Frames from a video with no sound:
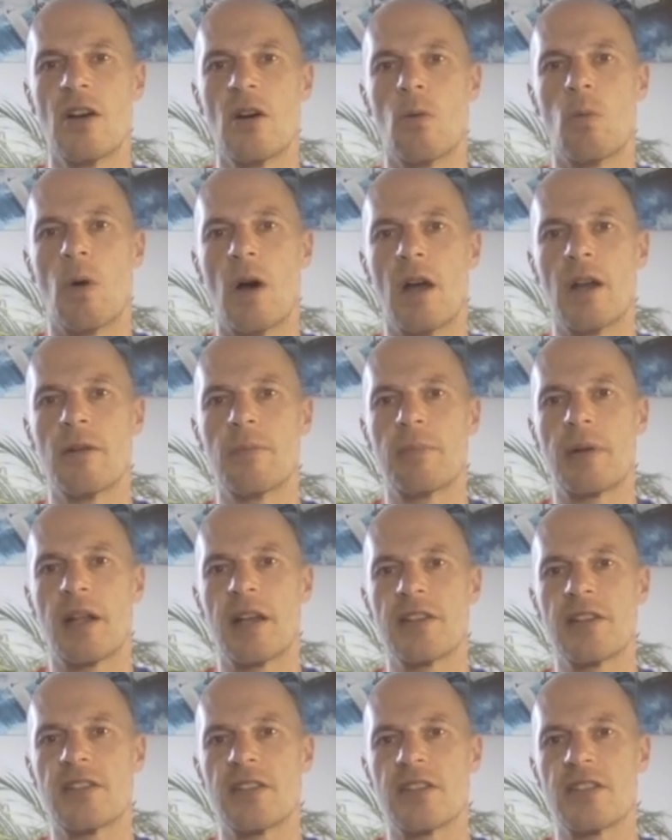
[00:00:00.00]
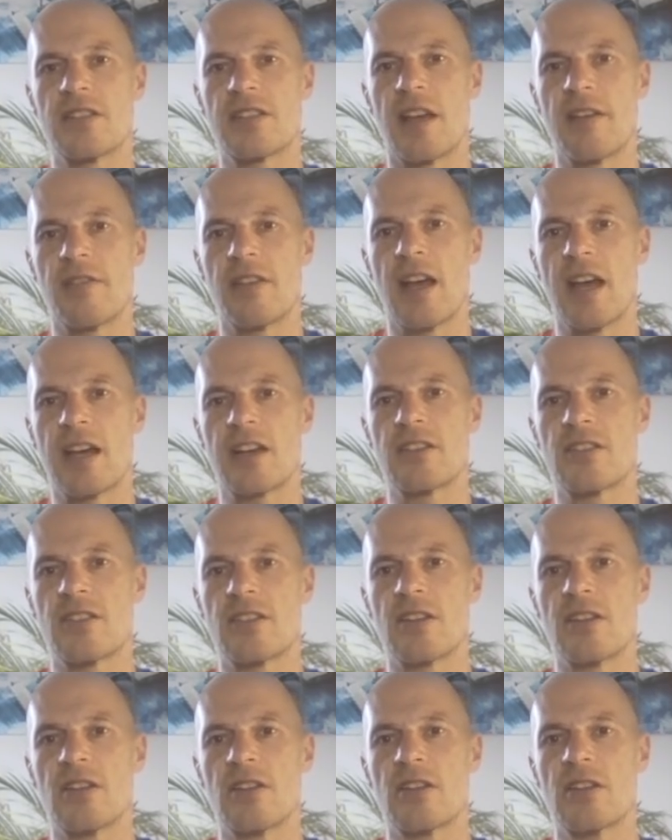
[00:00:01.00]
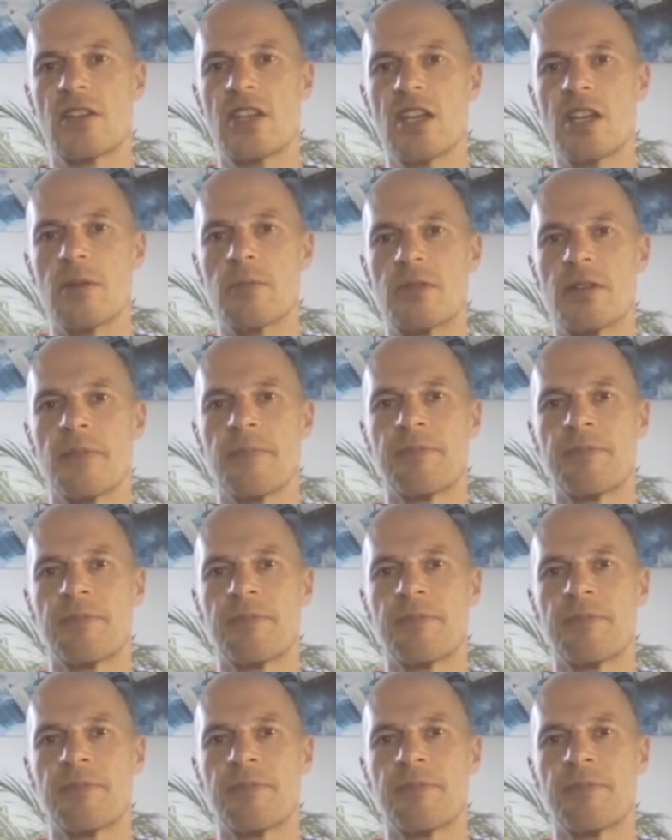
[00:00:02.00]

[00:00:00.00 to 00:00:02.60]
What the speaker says: 1 plus 7x cubed.